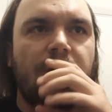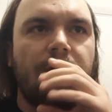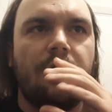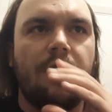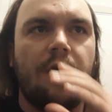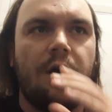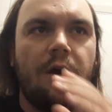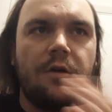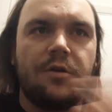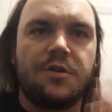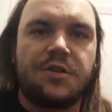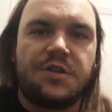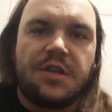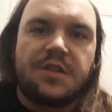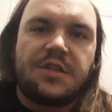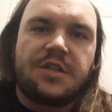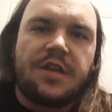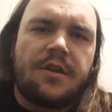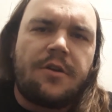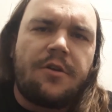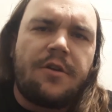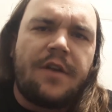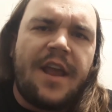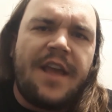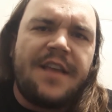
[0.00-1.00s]

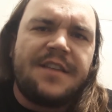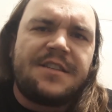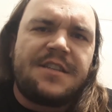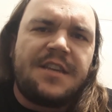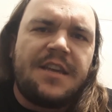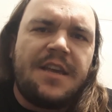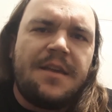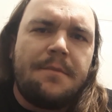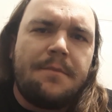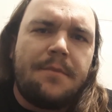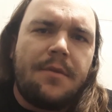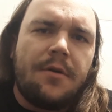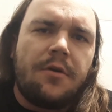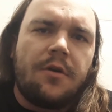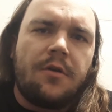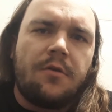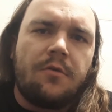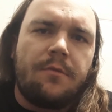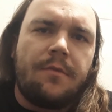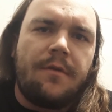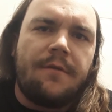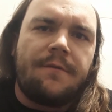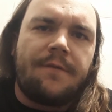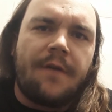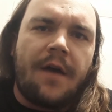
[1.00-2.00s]
$618 billion would
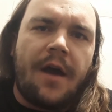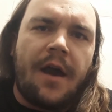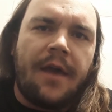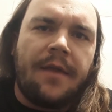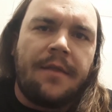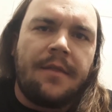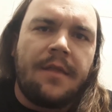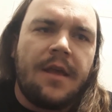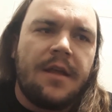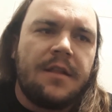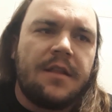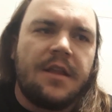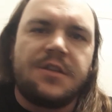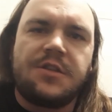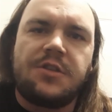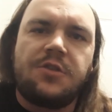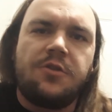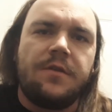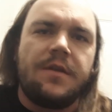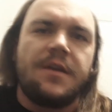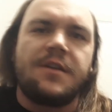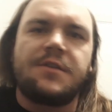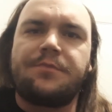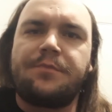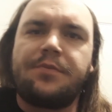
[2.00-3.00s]
be fine. Let's do
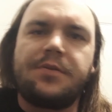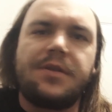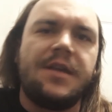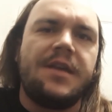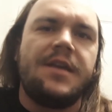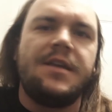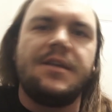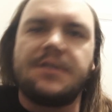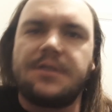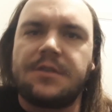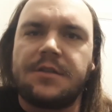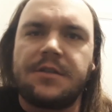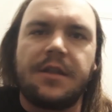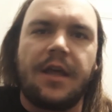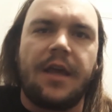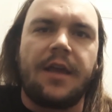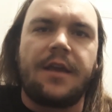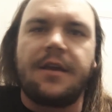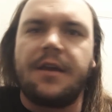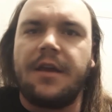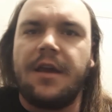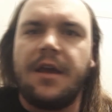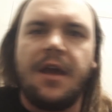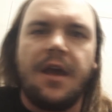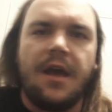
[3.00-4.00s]
this, please.
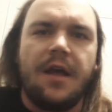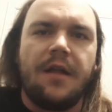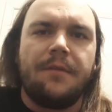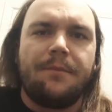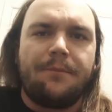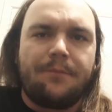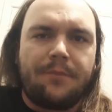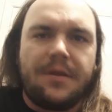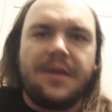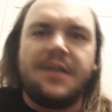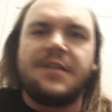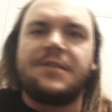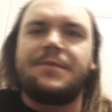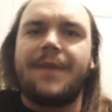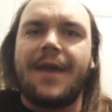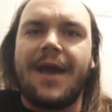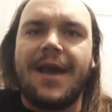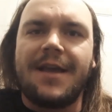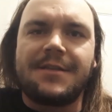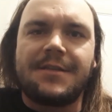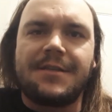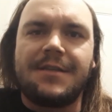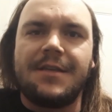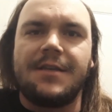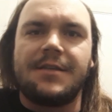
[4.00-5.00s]
Like, please
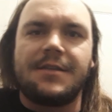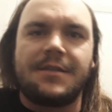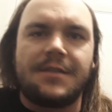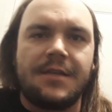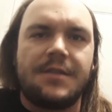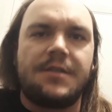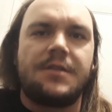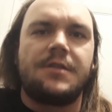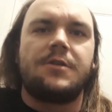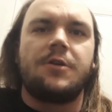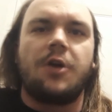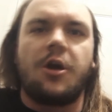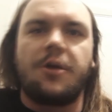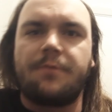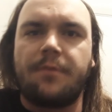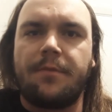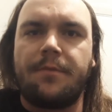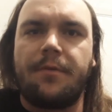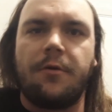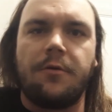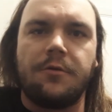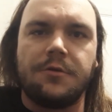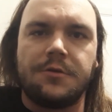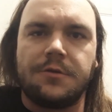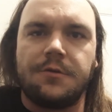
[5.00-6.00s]
pass this. This is our
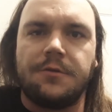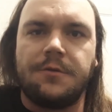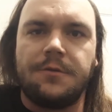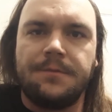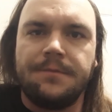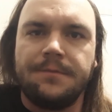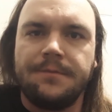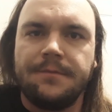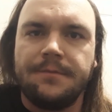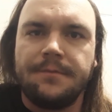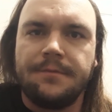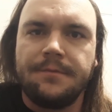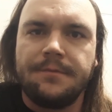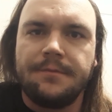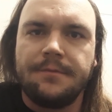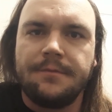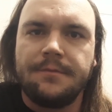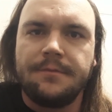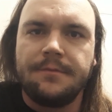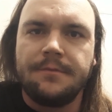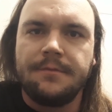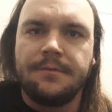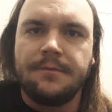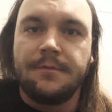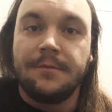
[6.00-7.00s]
proposal.
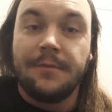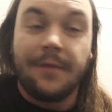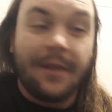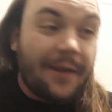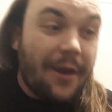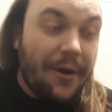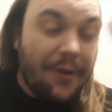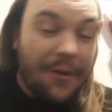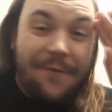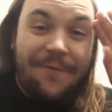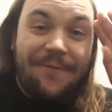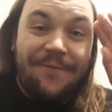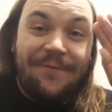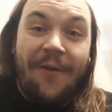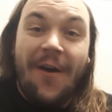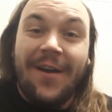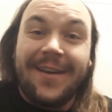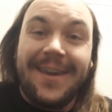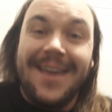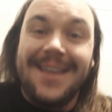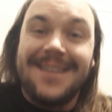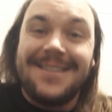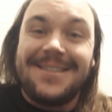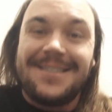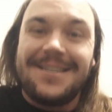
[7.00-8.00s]
Like, are you
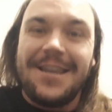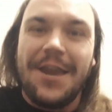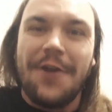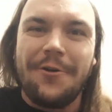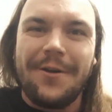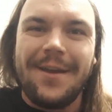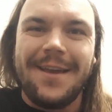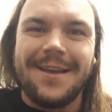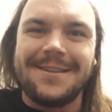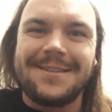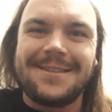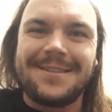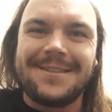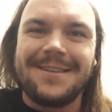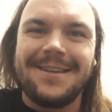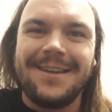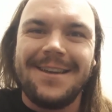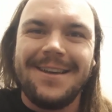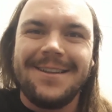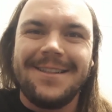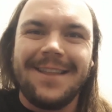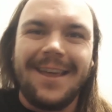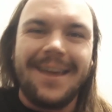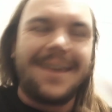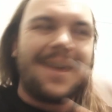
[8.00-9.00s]
fucking serious?
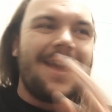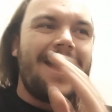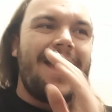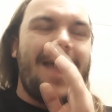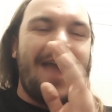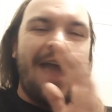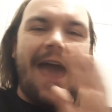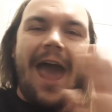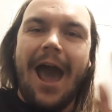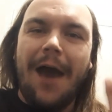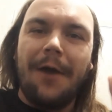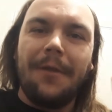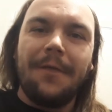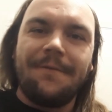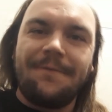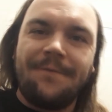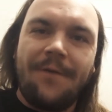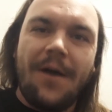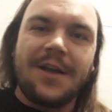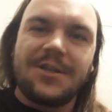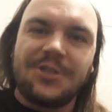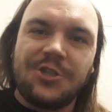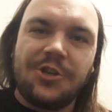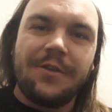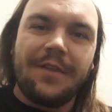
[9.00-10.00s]
Like, how the
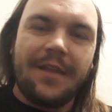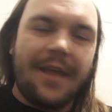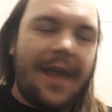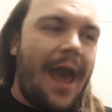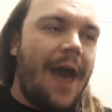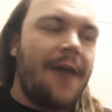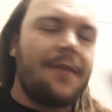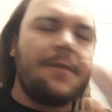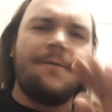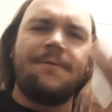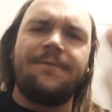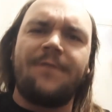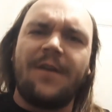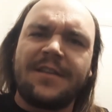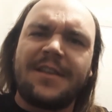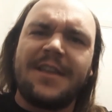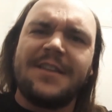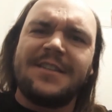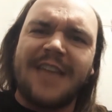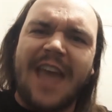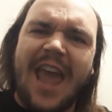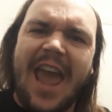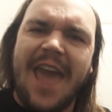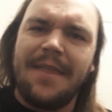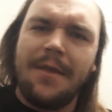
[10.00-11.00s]
fuck
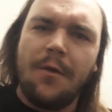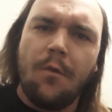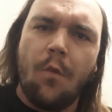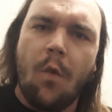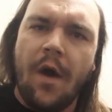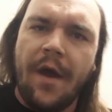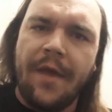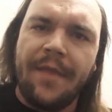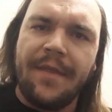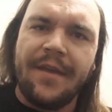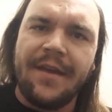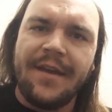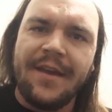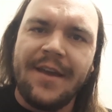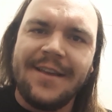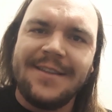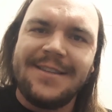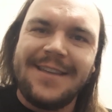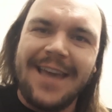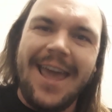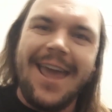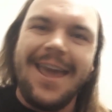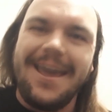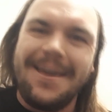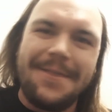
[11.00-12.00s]
does anyone
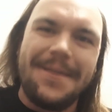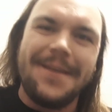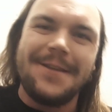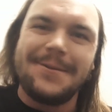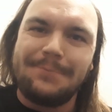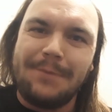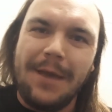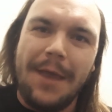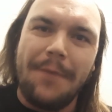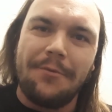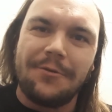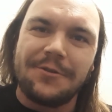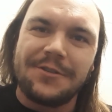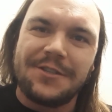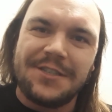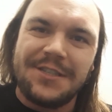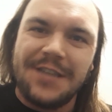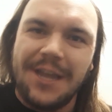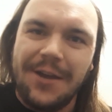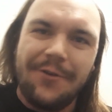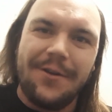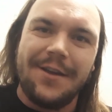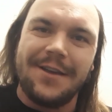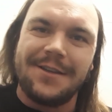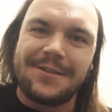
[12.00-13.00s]
take these people
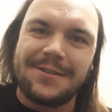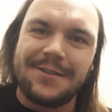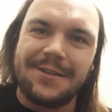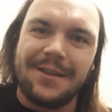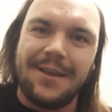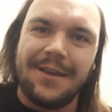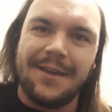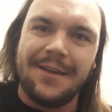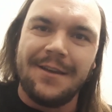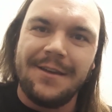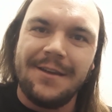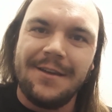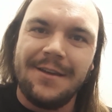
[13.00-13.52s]
seriously?